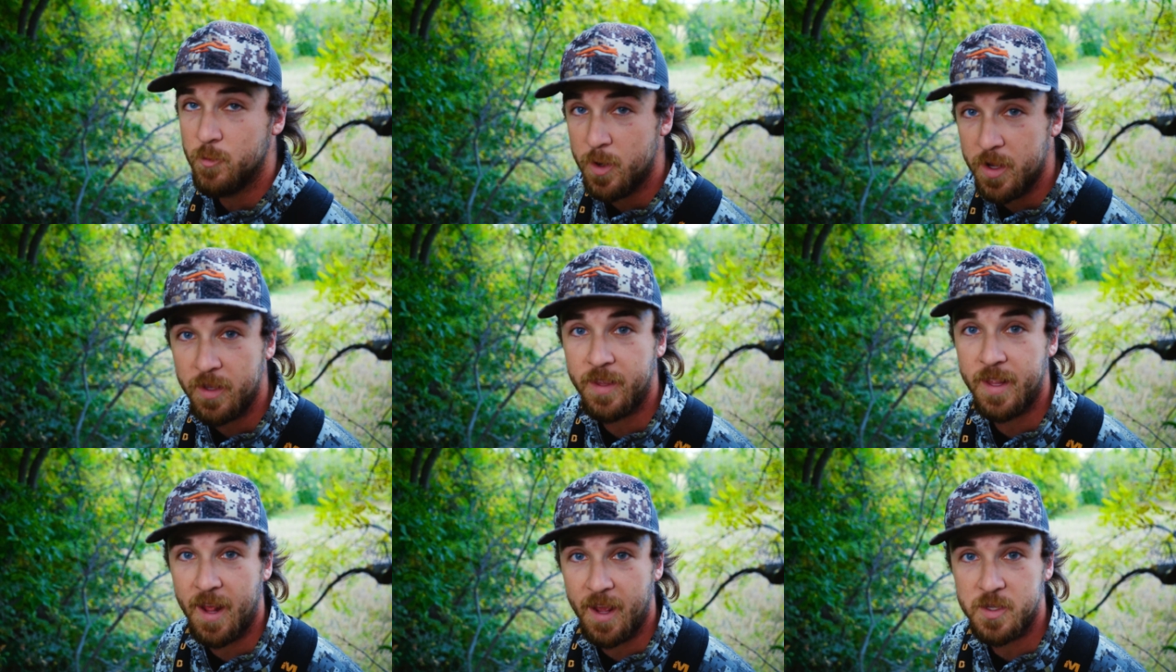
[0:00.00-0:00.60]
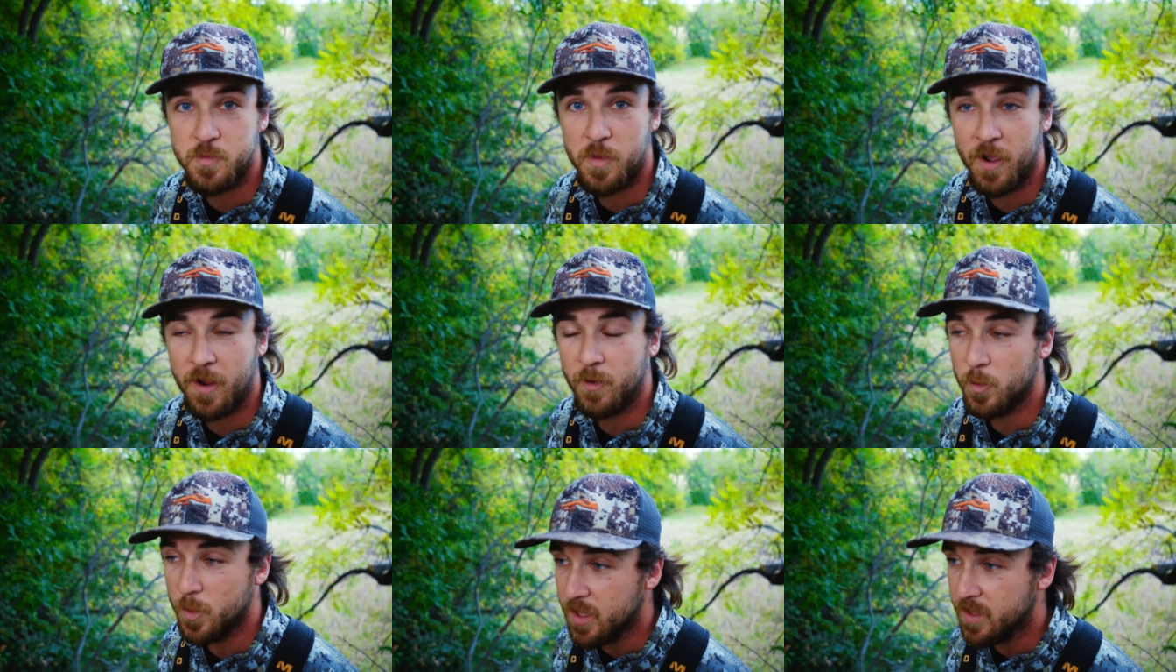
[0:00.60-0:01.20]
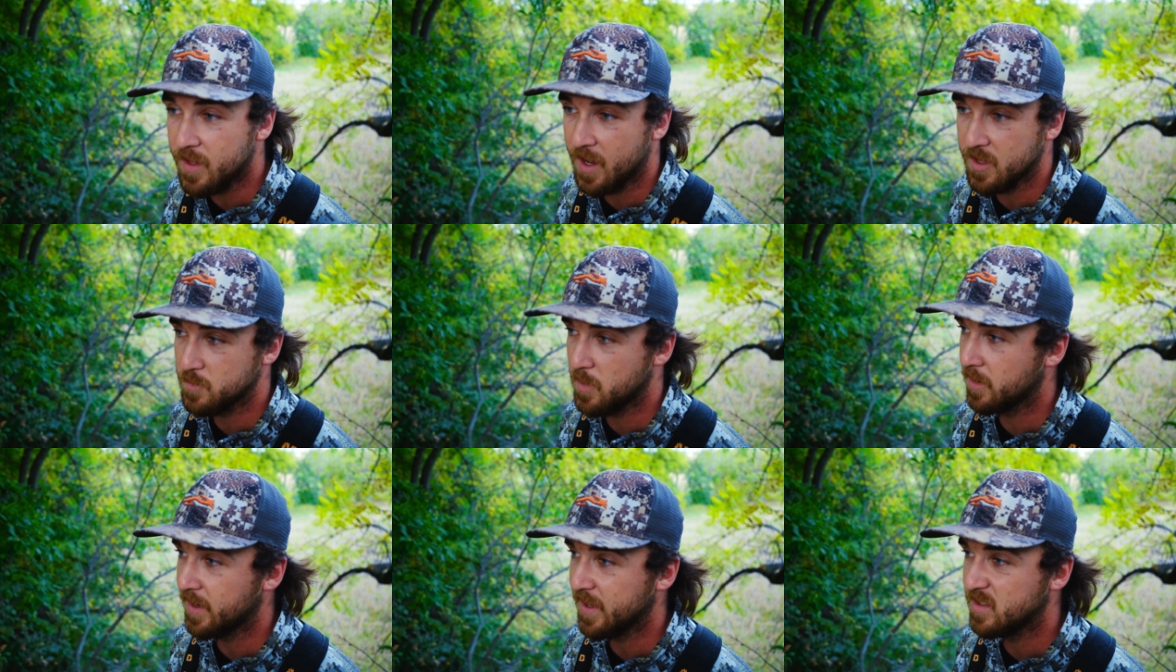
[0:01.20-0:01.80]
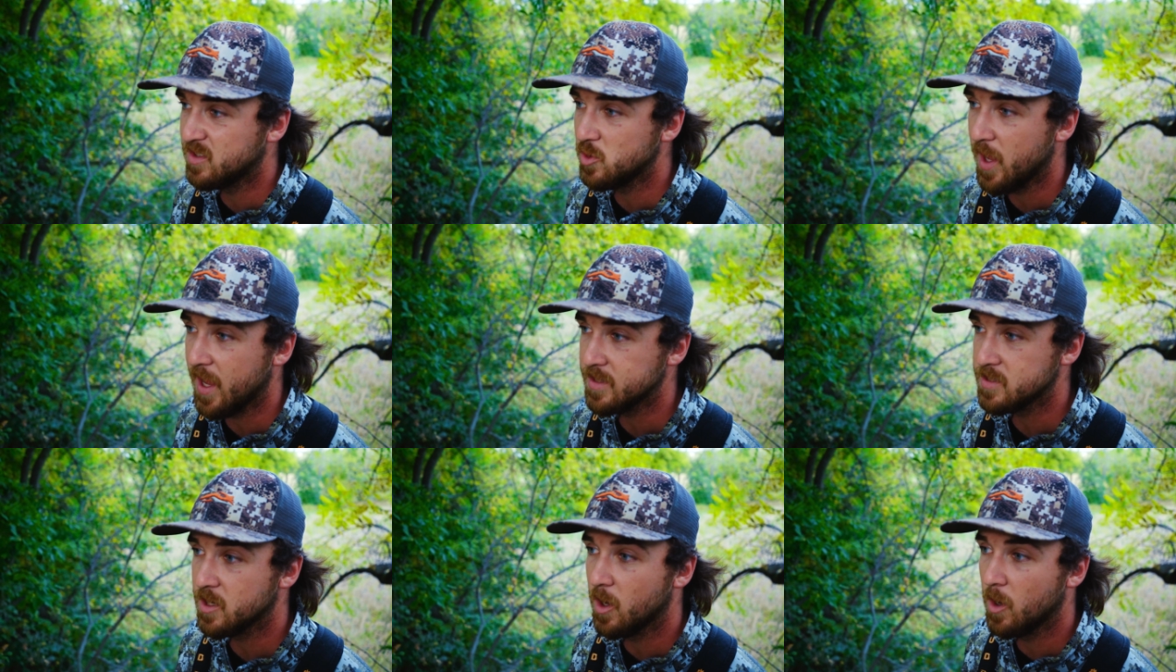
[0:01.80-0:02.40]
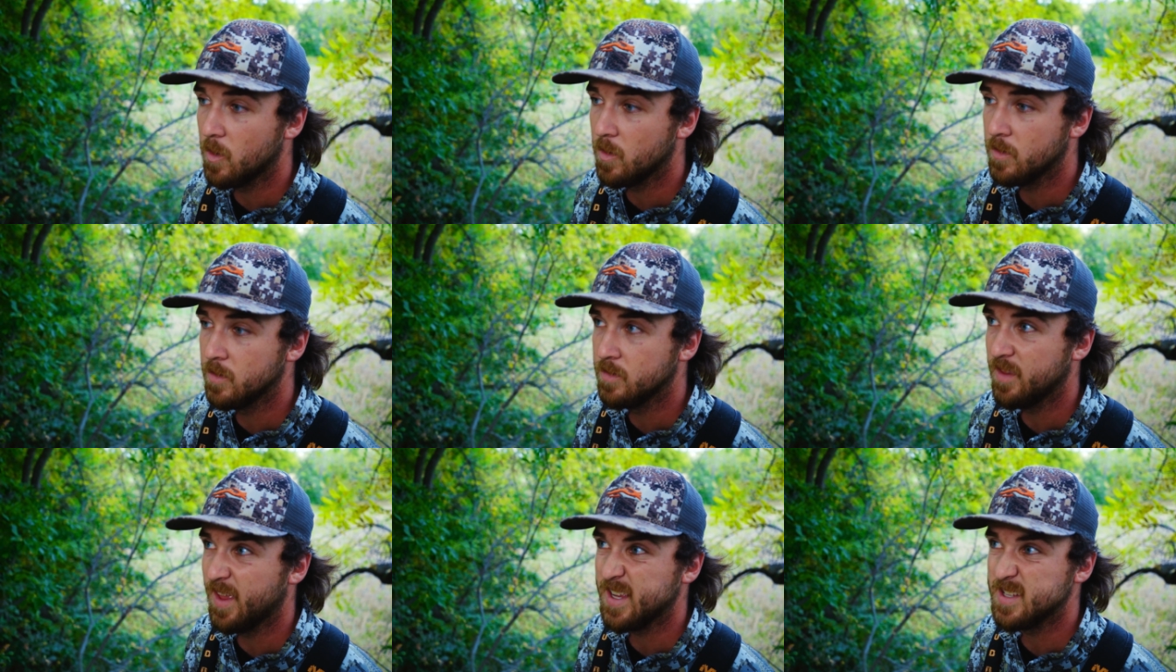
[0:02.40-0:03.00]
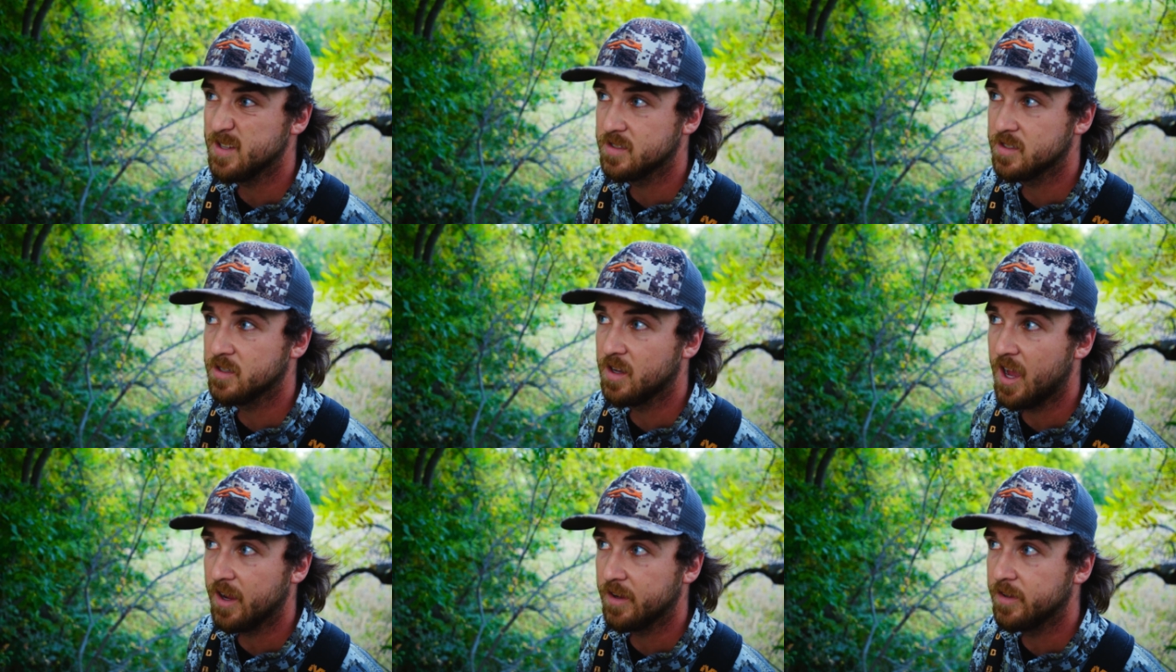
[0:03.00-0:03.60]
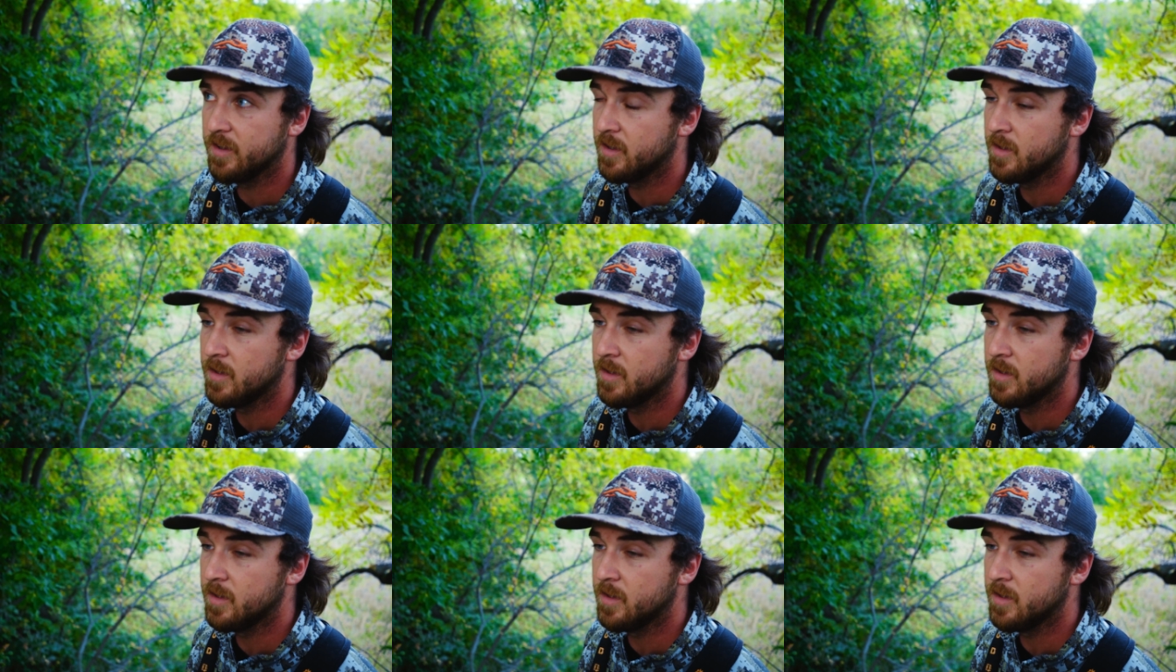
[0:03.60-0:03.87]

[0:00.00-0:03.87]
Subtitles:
really nice buck like 2 days ago, like 6 o'clock.